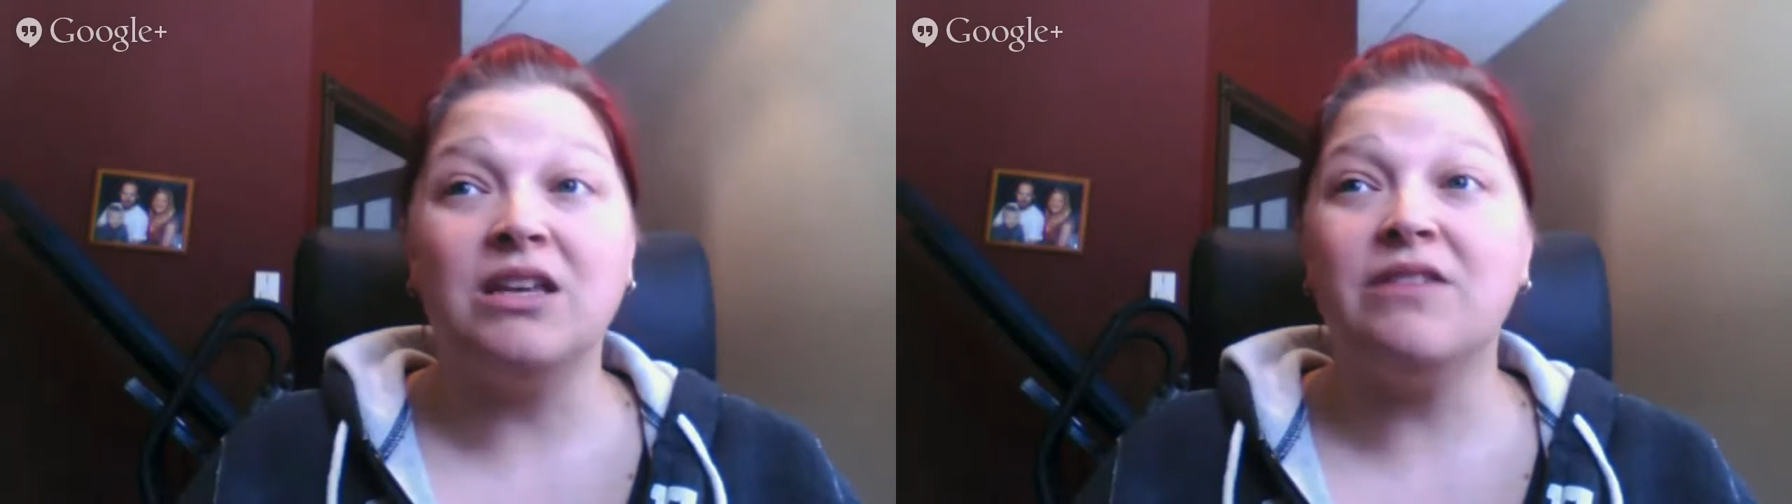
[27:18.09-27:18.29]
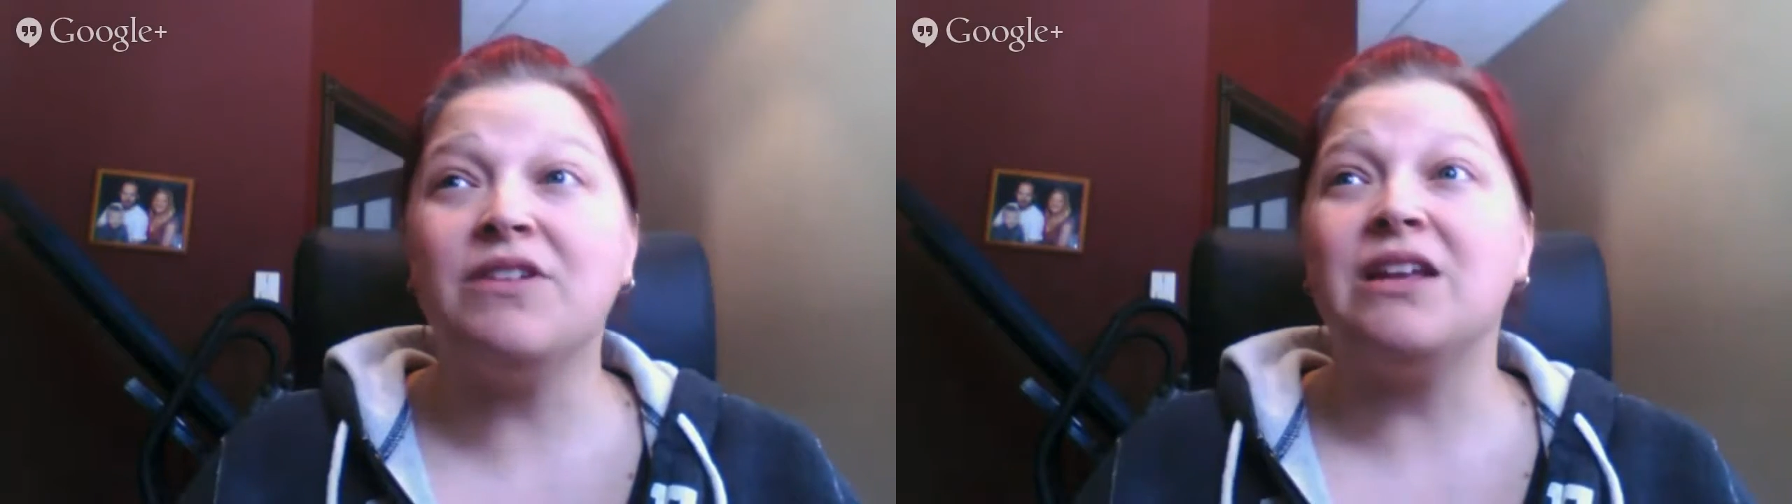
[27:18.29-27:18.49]

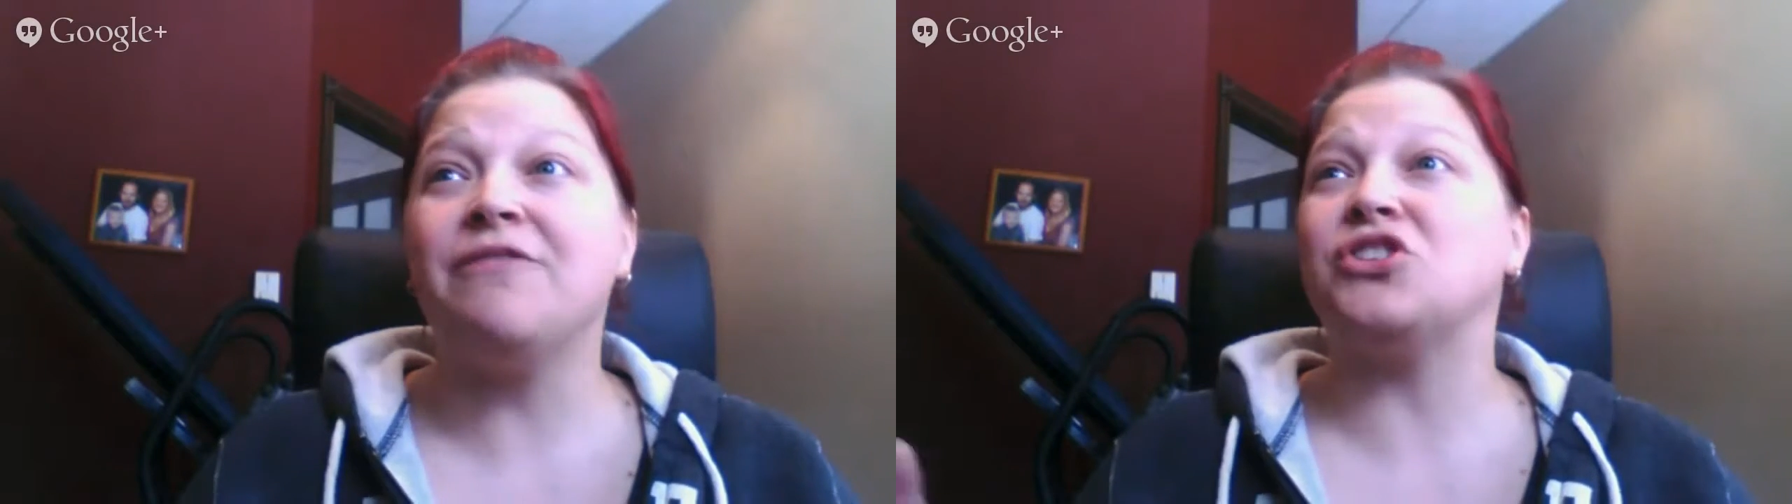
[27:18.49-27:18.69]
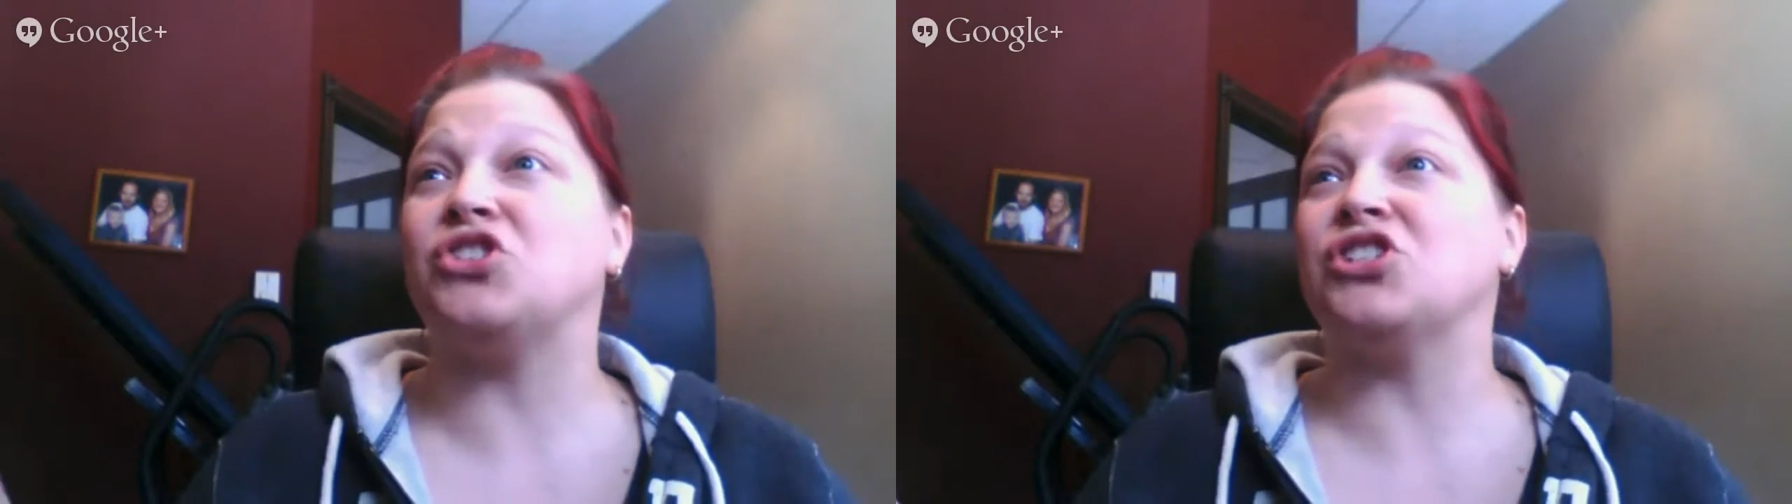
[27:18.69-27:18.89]
Even
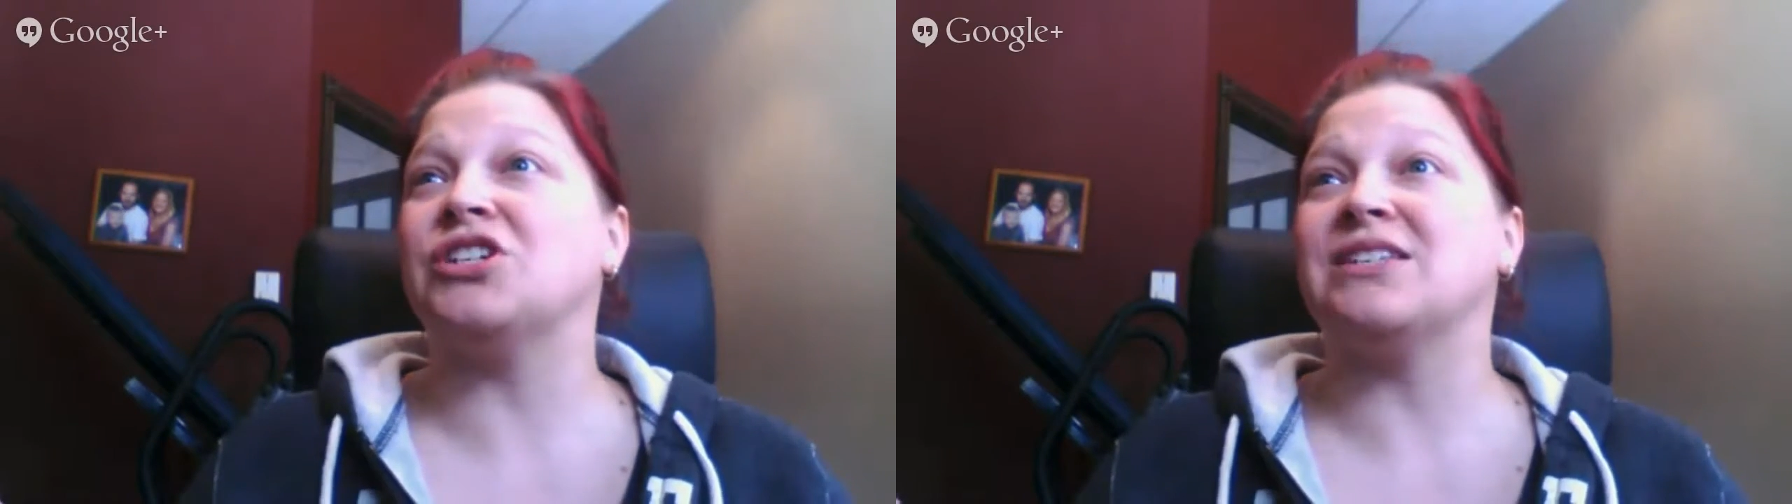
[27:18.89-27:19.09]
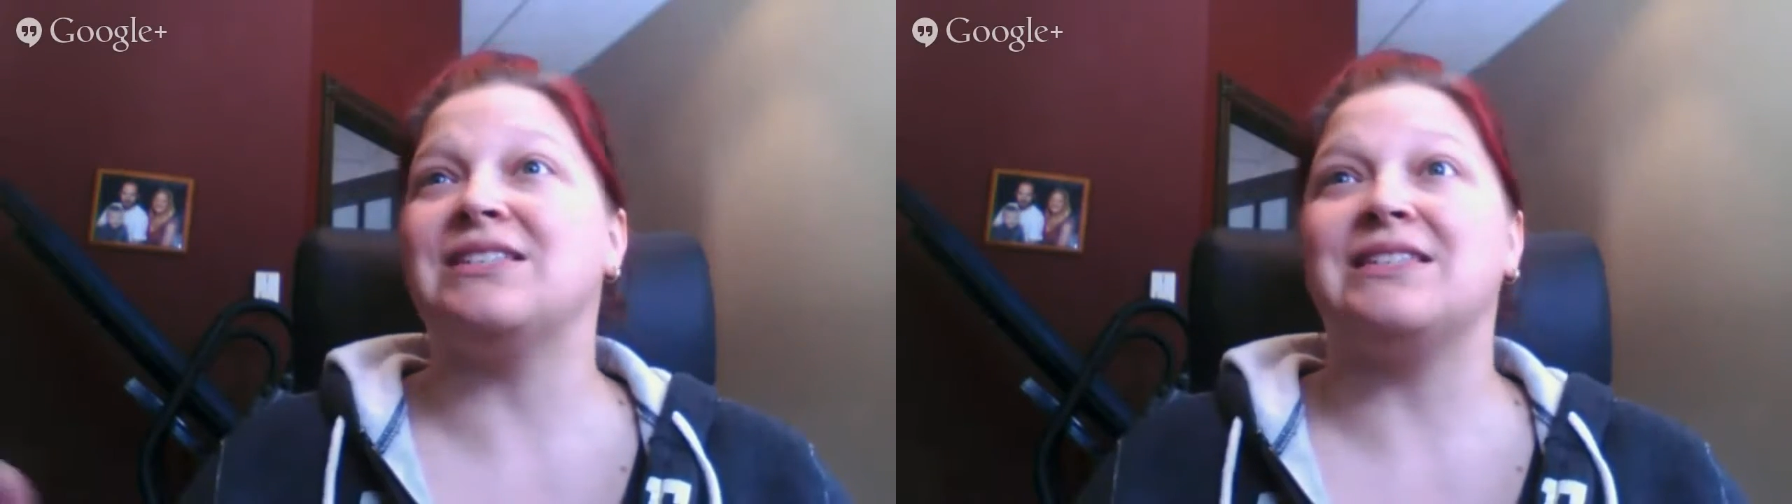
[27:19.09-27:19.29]
if it's
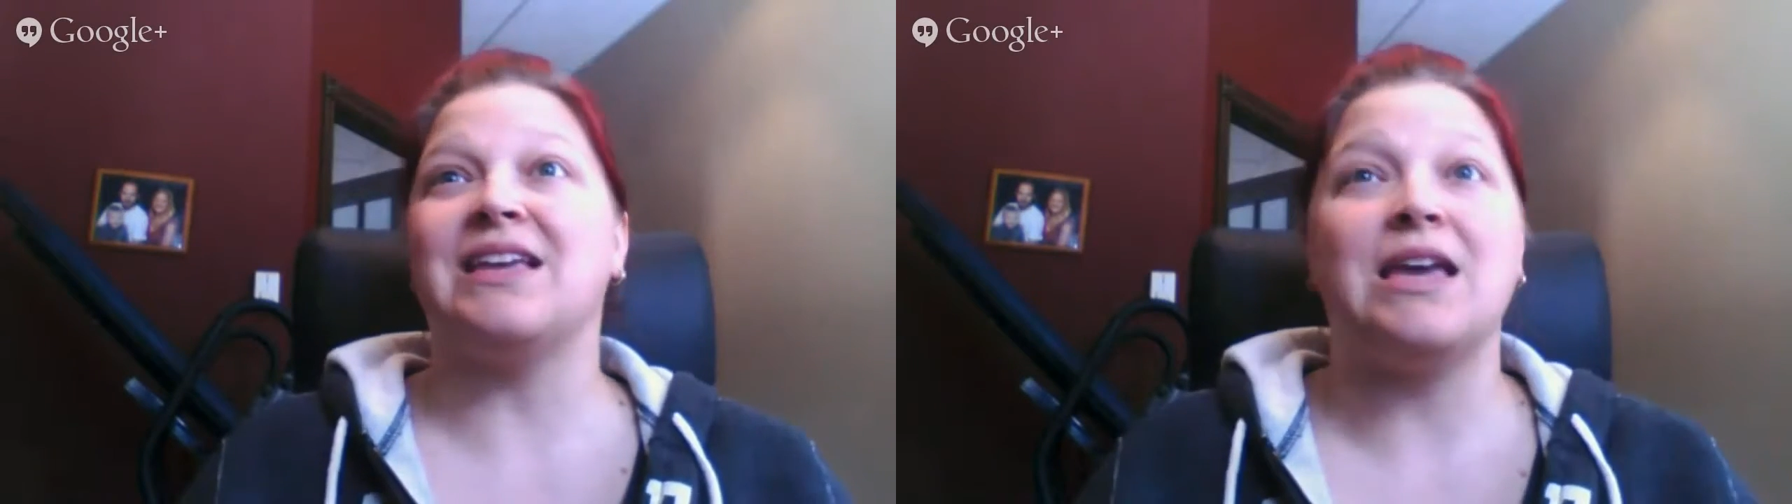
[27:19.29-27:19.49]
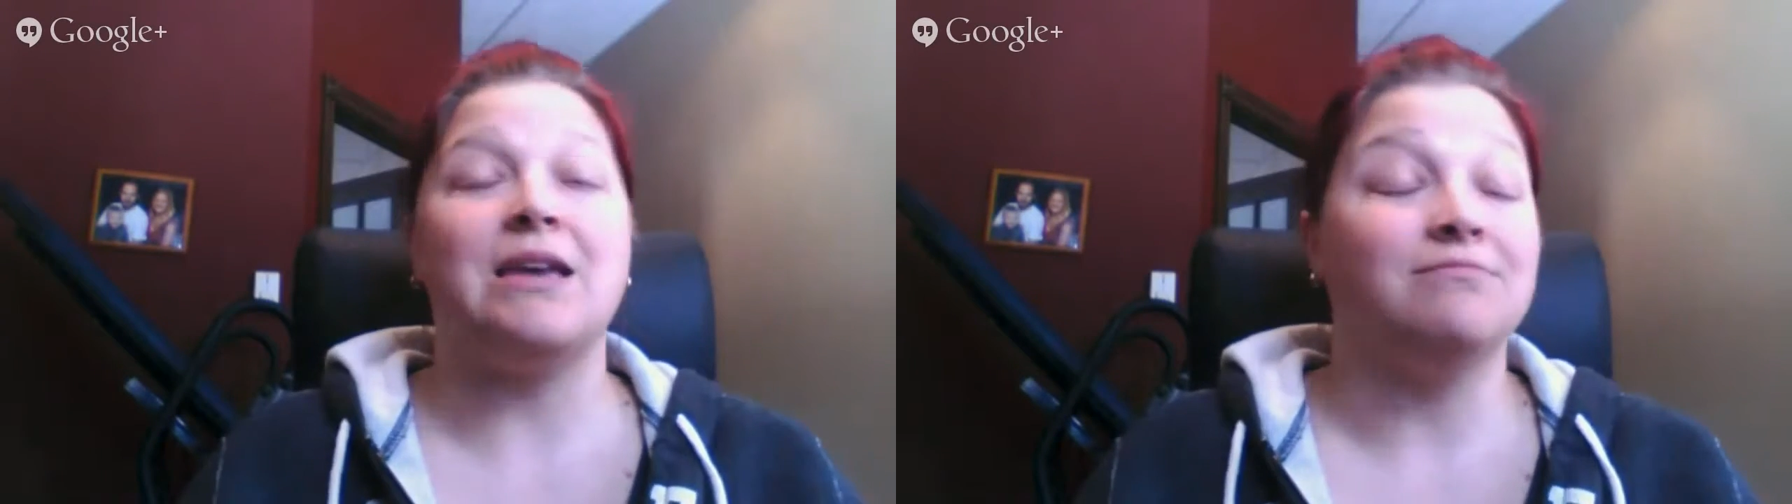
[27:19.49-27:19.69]
just
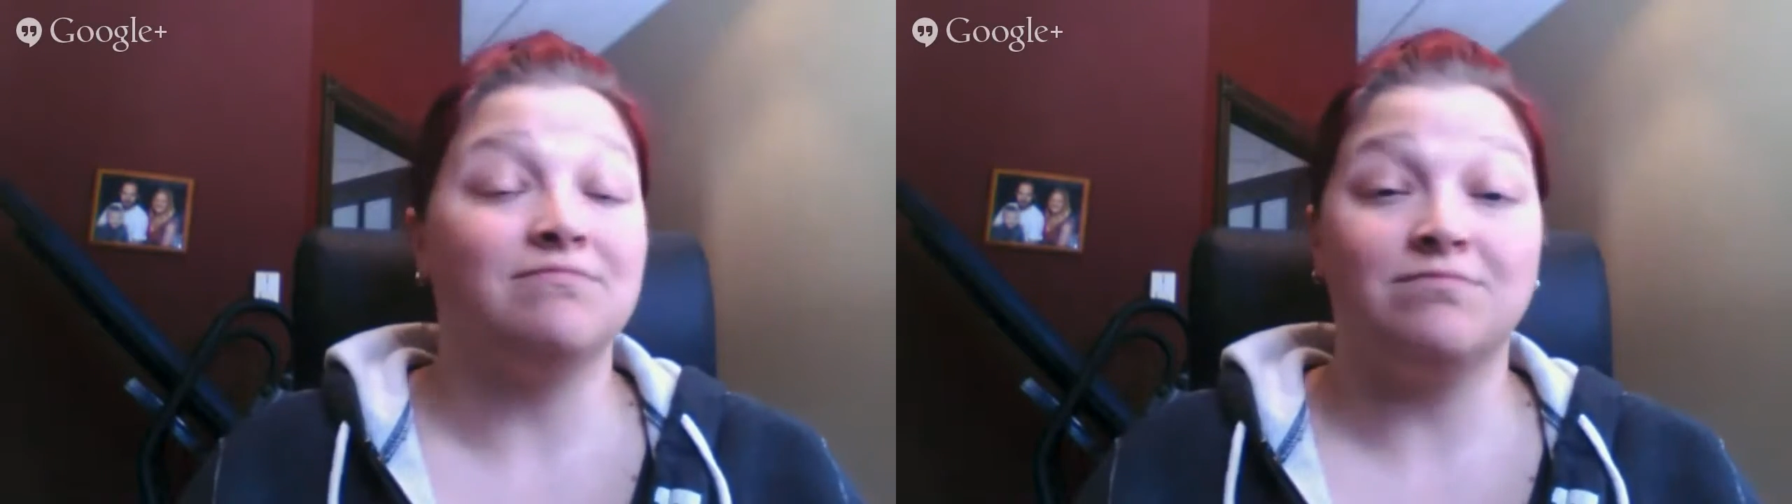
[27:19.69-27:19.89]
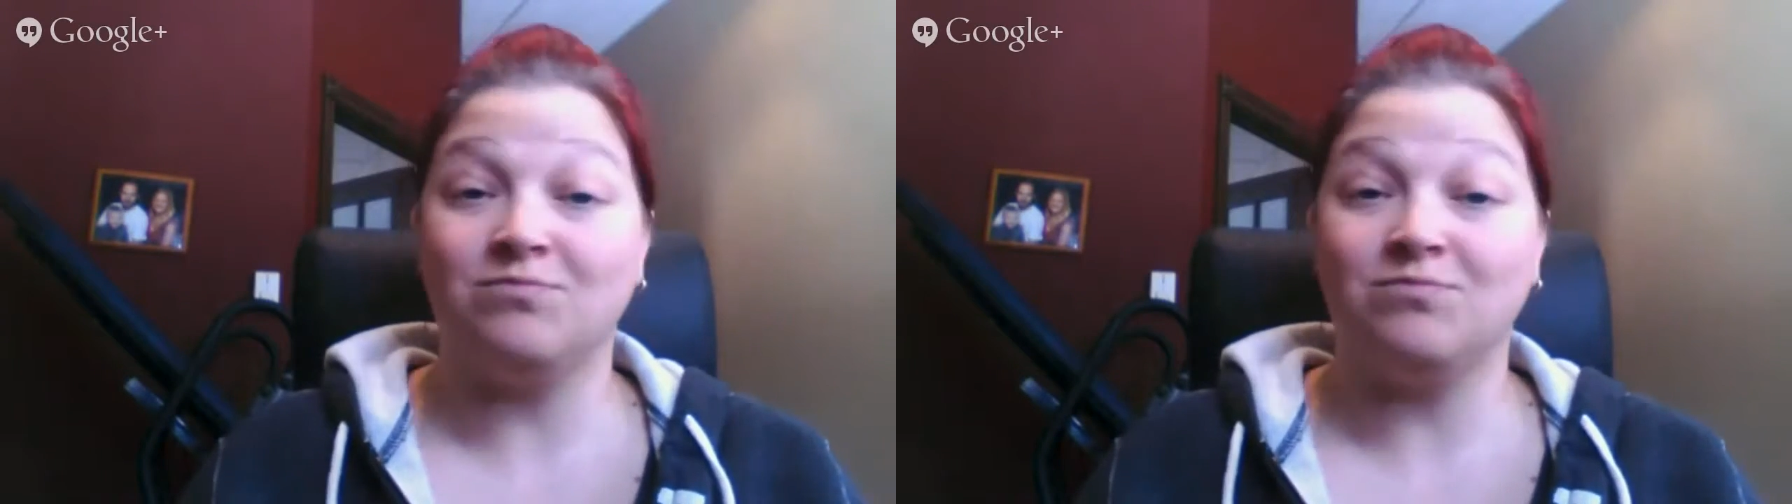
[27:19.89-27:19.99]
a